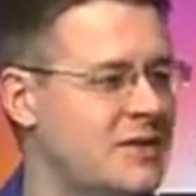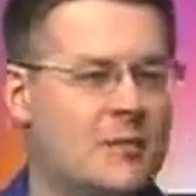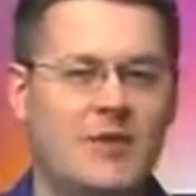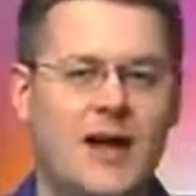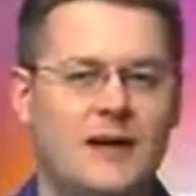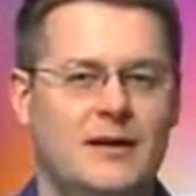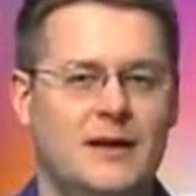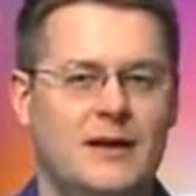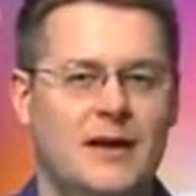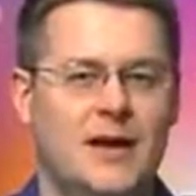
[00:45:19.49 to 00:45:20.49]
Remember that?
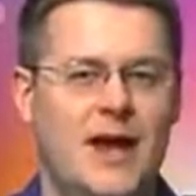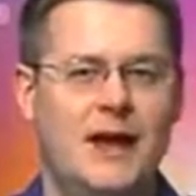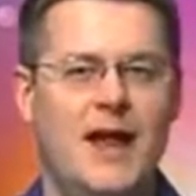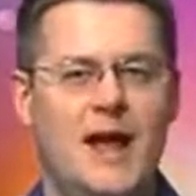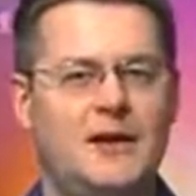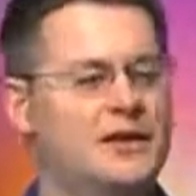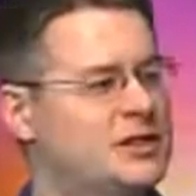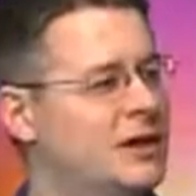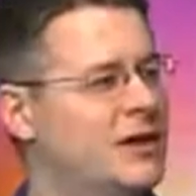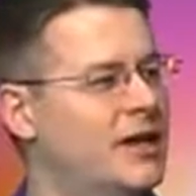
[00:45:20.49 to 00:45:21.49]
And now you're
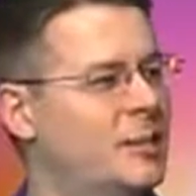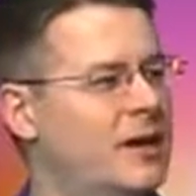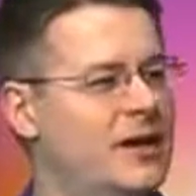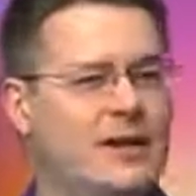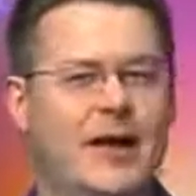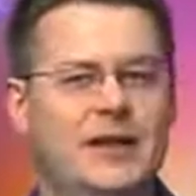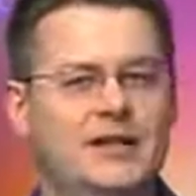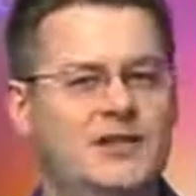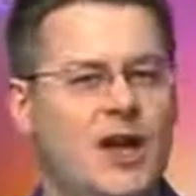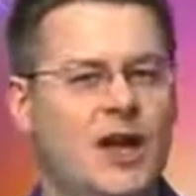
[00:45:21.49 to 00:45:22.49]
showing up here, and
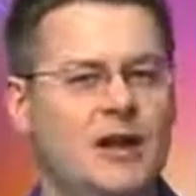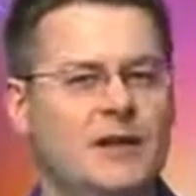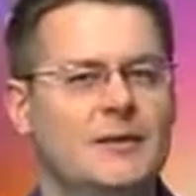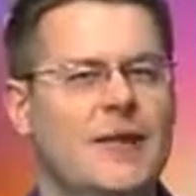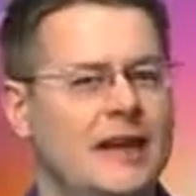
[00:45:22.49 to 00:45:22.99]
he's gone?